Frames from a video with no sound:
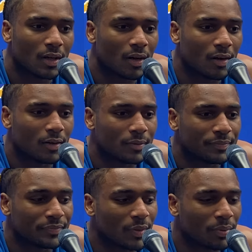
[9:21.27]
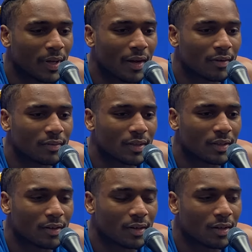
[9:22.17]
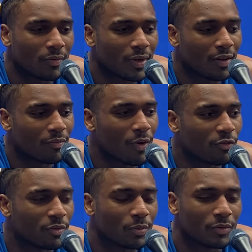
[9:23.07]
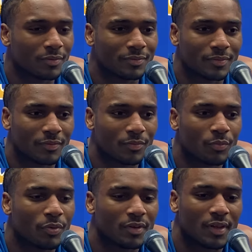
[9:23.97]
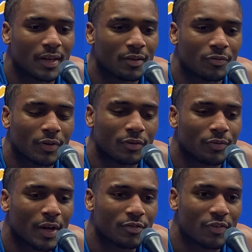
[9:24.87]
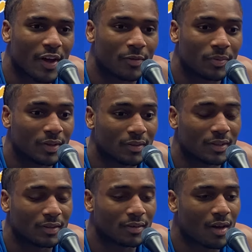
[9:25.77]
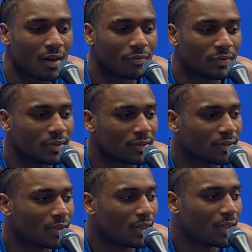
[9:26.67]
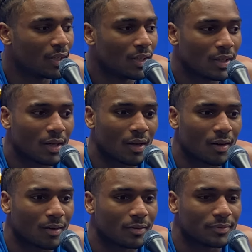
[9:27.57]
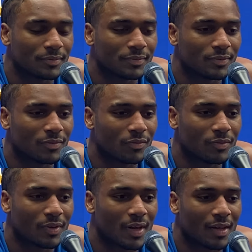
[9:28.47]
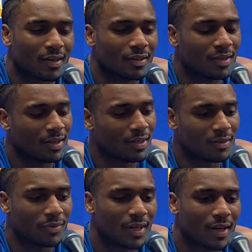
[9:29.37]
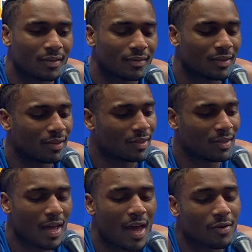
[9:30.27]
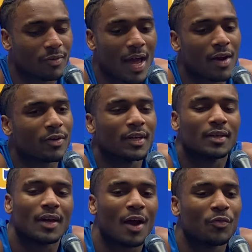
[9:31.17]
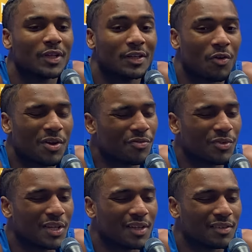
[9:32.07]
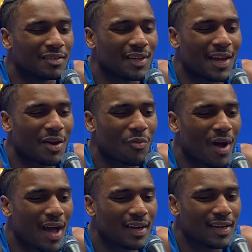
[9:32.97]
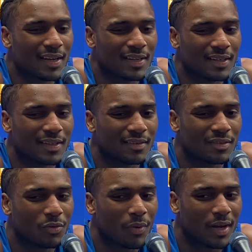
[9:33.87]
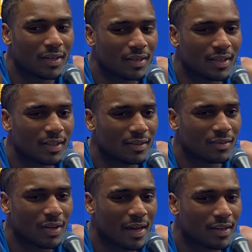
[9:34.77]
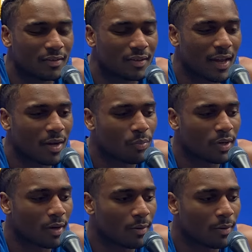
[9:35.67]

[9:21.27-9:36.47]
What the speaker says: the players in it are good. We have multiple projected first round draft picks in this conference. I don't get it. I really don't even really understand why it is the way it is, how they saying, but